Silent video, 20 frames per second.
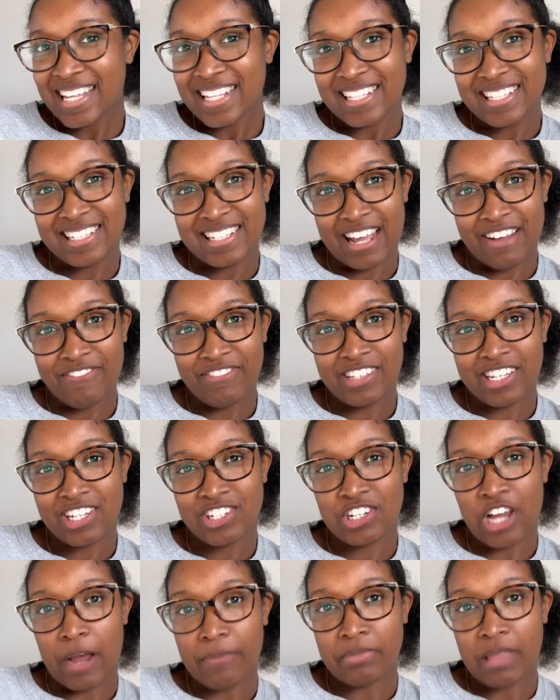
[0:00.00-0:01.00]
Definitely
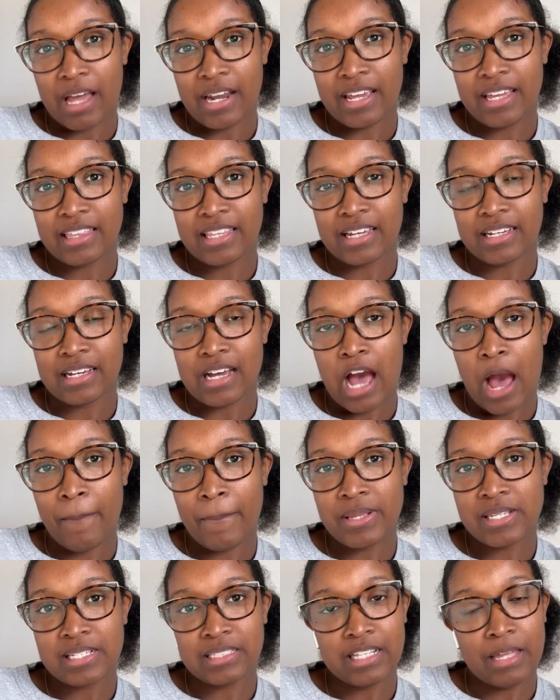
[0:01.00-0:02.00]
drop down in the
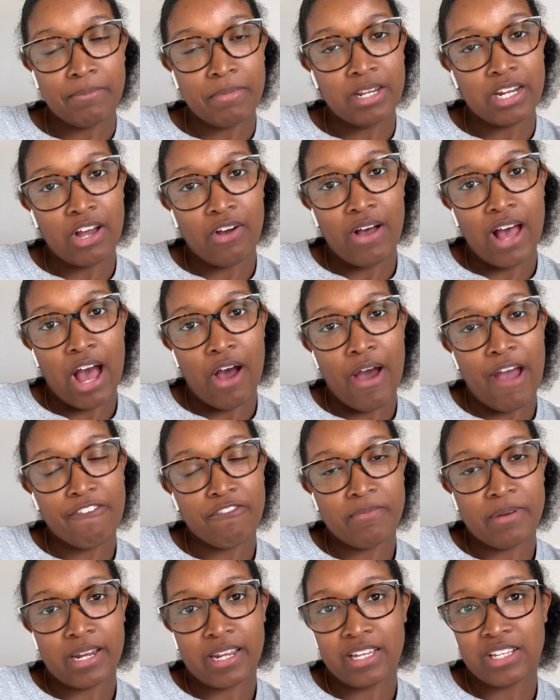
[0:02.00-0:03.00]
comments and let me know how
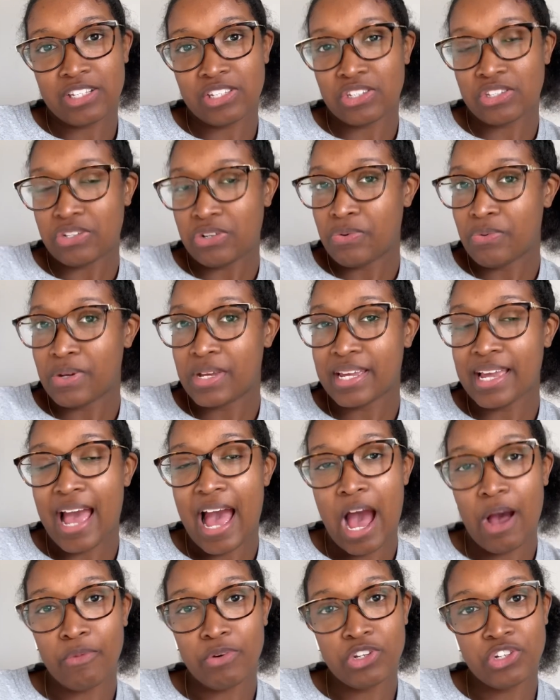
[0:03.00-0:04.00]
everybody is doing.
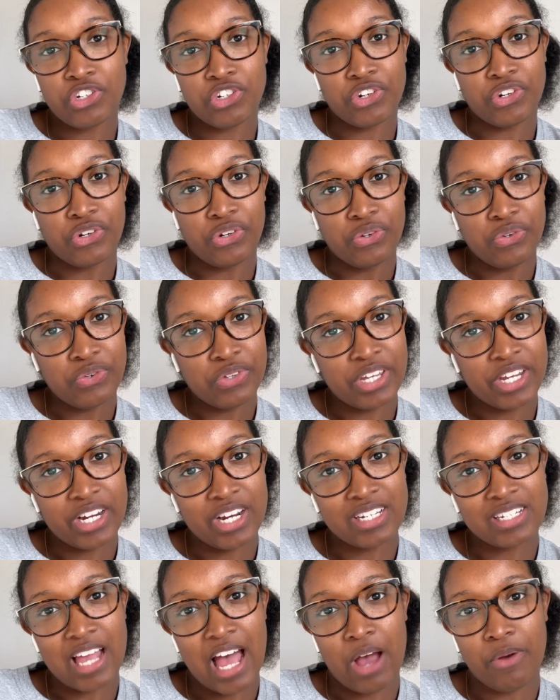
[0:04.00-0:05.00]
How was your New
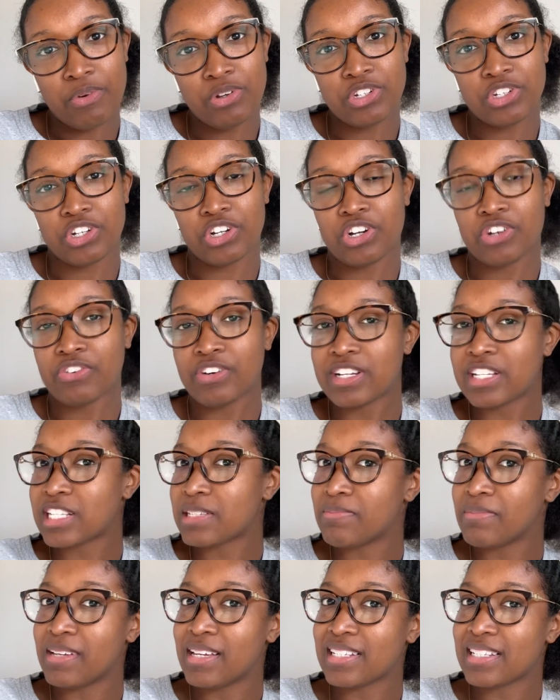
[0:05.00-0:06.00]
Year's? How was your
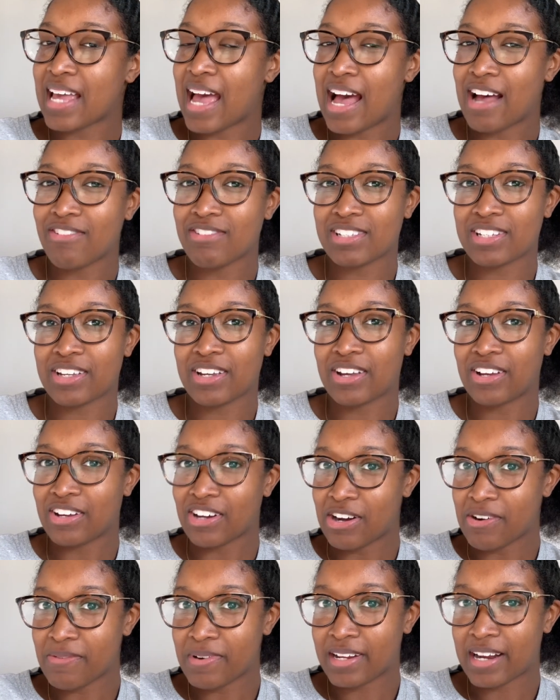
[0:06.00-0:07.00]
Christmas? How's it
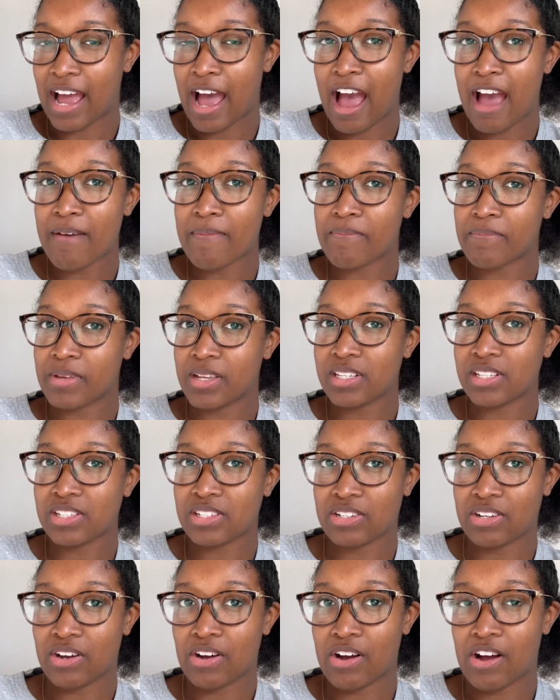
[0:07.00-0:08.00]
going? I miss
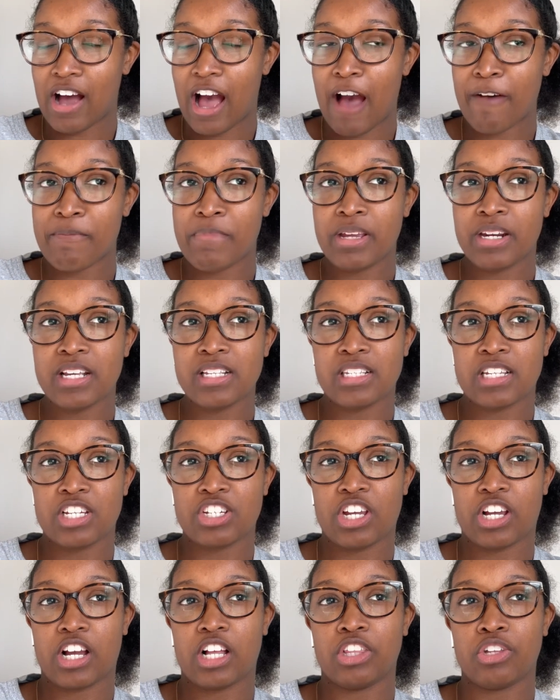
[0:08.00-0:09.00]
y'all. I've been in such
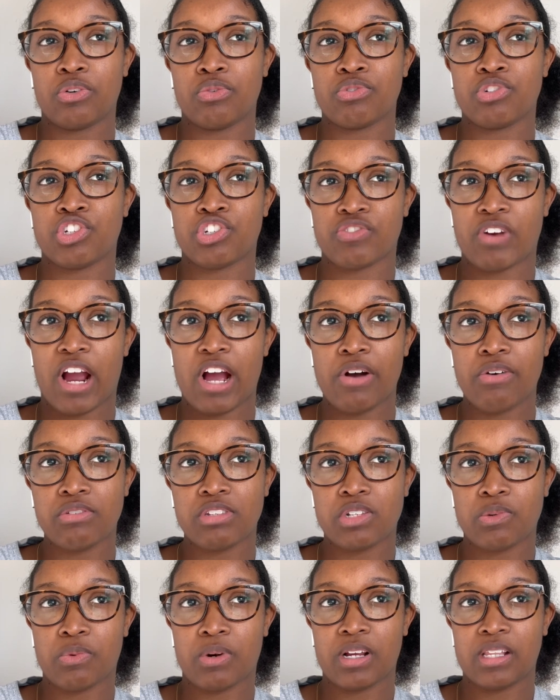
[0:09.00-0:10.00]
like a little drought
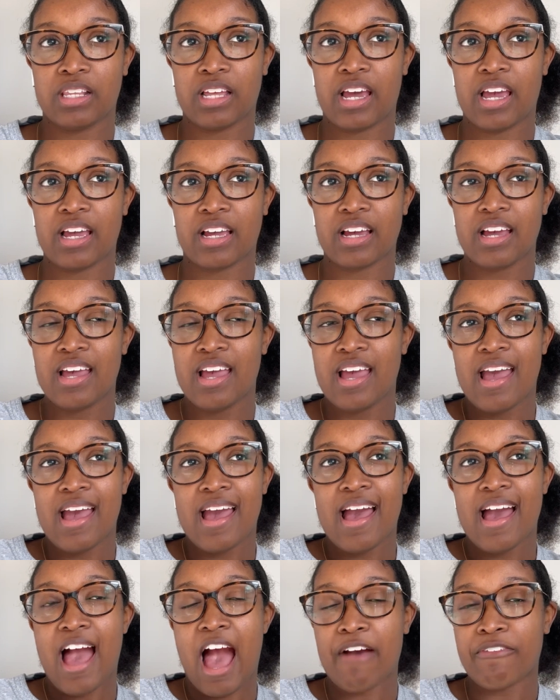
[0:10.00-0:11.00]
to where like
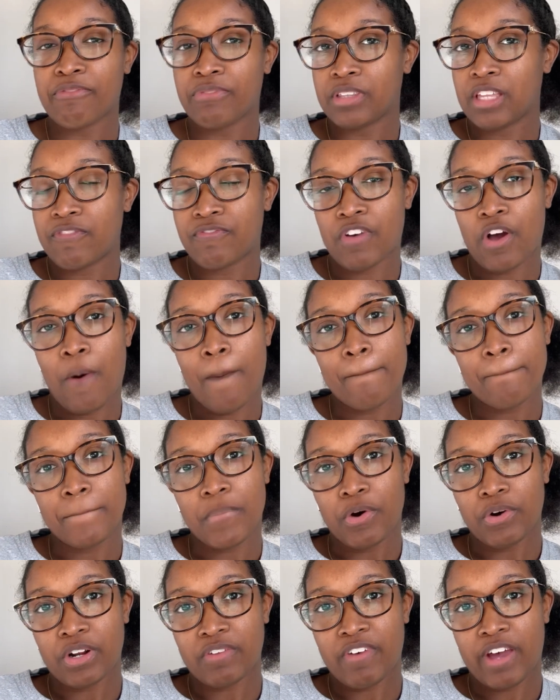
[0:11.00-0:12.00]
haven't really felt
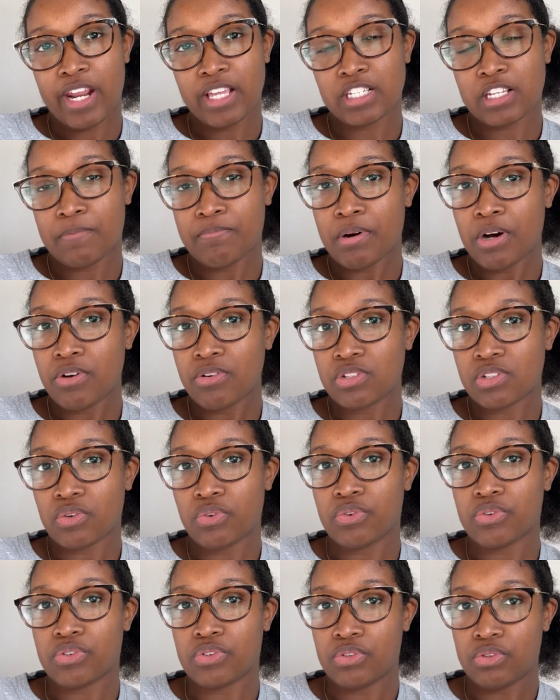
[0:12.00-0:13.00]
motivated to post
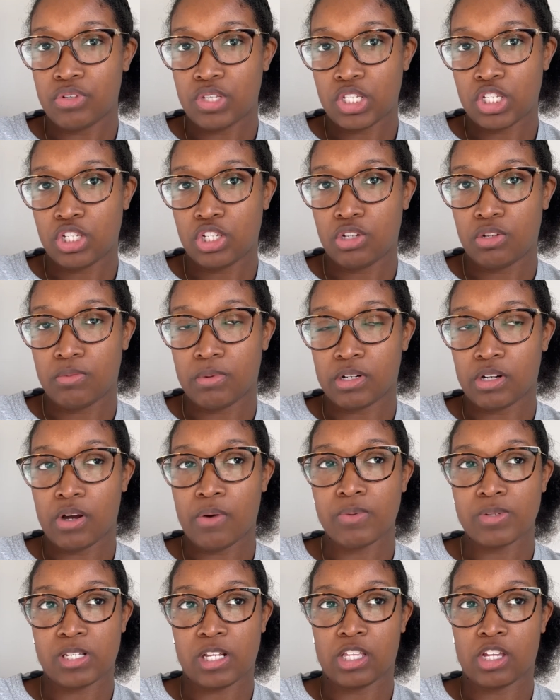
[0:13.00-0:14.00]
on YouTube. I know I
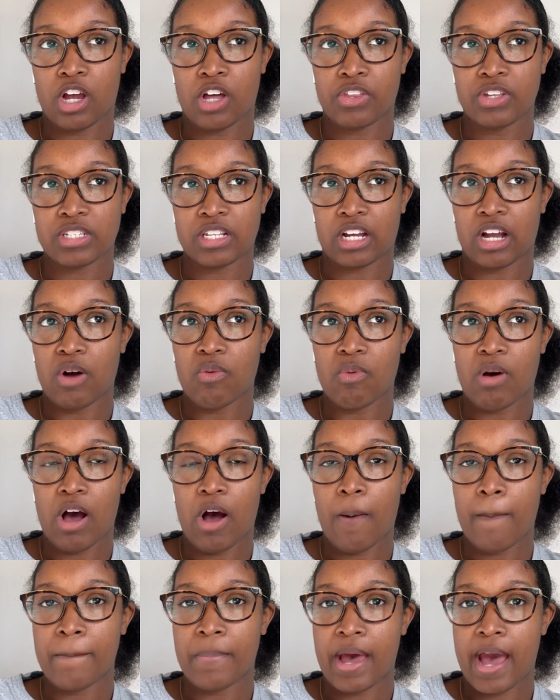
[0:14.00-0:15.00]
was telling y'all this like a
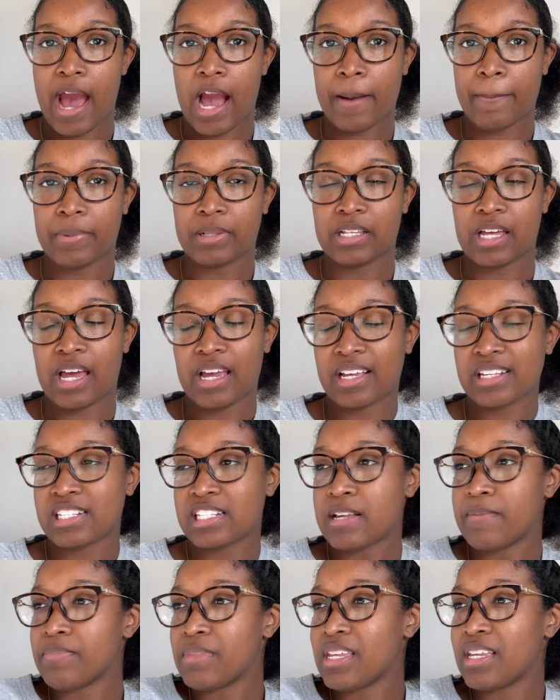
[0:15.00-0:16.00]
while back, but like
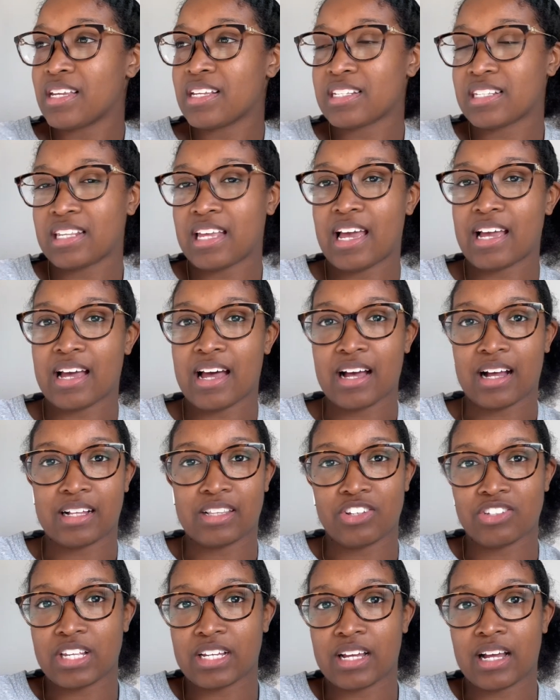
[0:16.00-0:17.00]
something is like
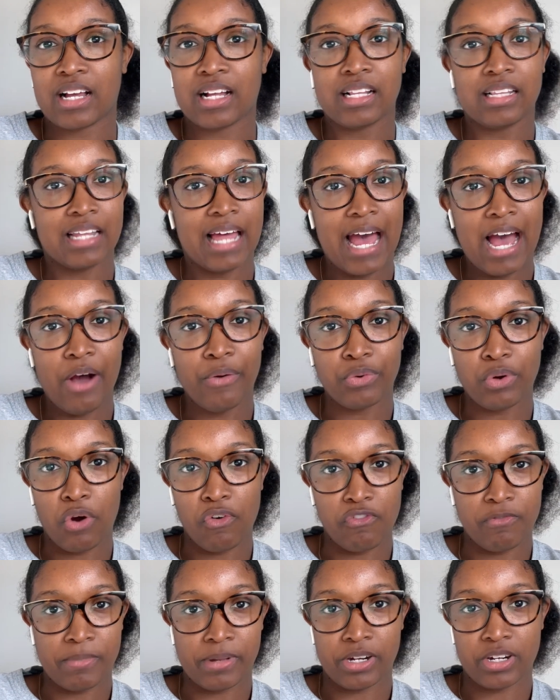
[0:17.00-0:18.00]
there's like a cloud
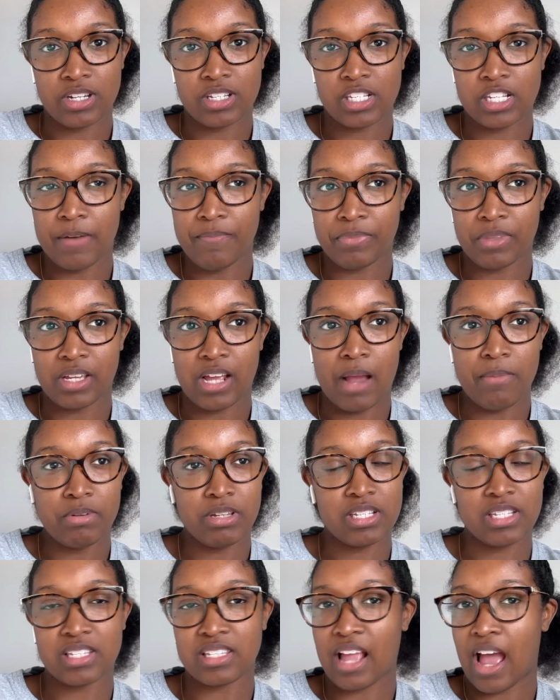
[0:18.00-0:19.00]
over me or something. I'm
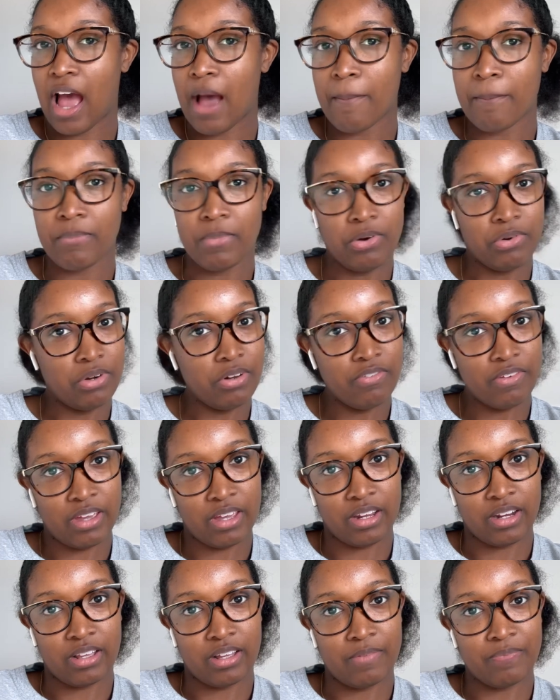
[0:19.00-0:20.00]
just not
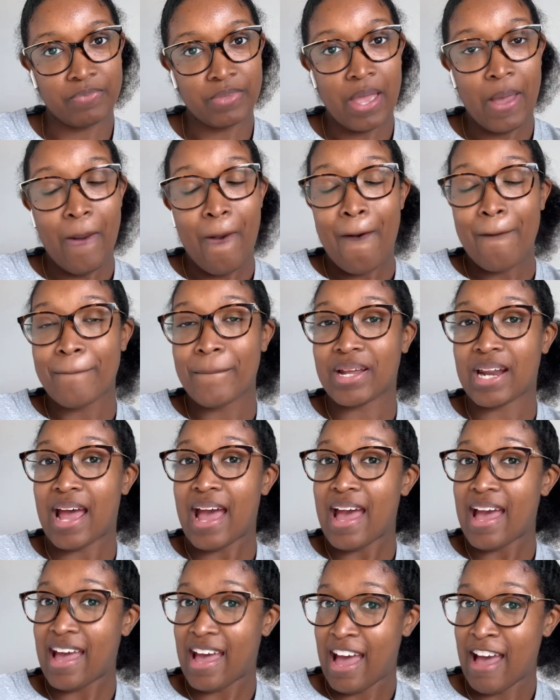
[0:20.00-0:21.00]
motivated. But I
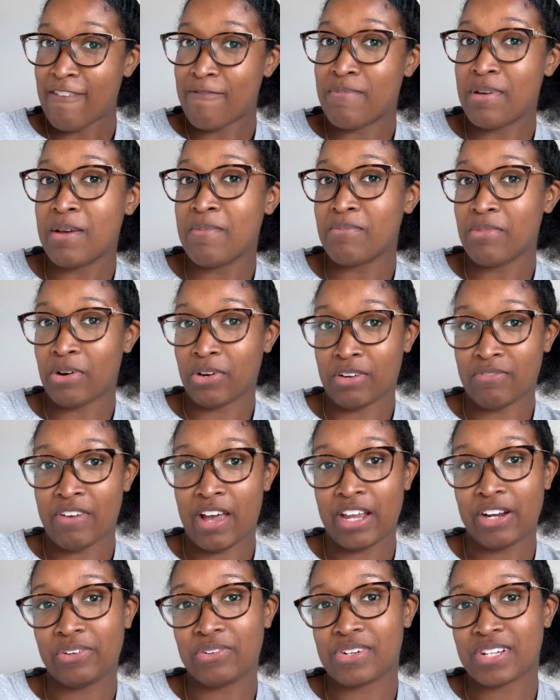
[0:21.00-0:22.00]
have been
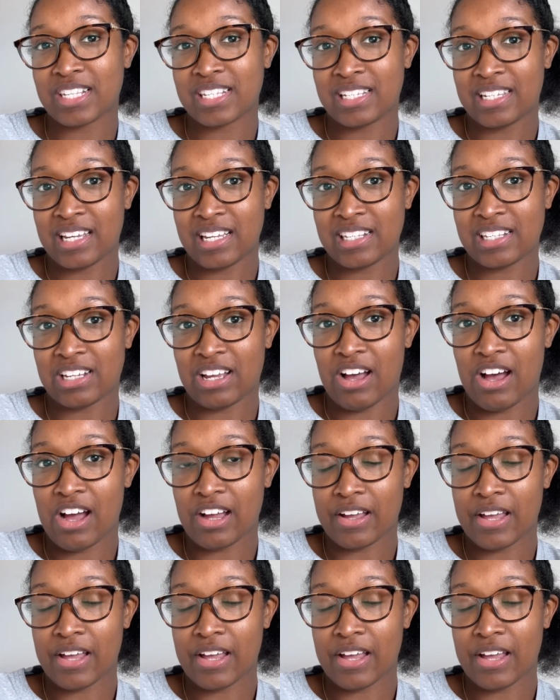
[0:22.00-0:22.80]
motivated on TikTok.